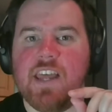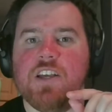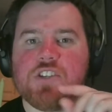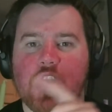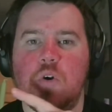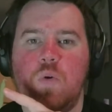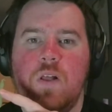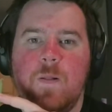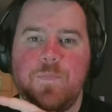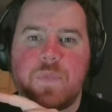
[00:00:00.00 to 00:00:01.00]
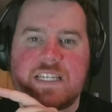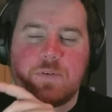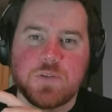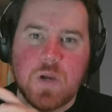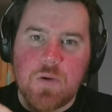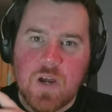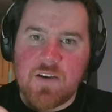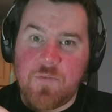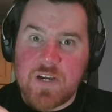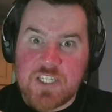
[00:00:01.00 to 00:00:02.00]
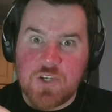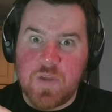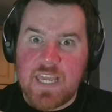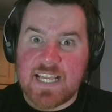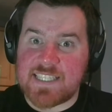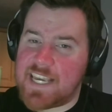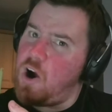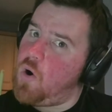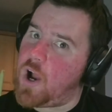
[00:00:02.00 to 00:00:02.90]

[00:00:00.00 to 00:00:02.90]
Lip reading: So I suppose what you want to avoid doing is saying, oh, I'm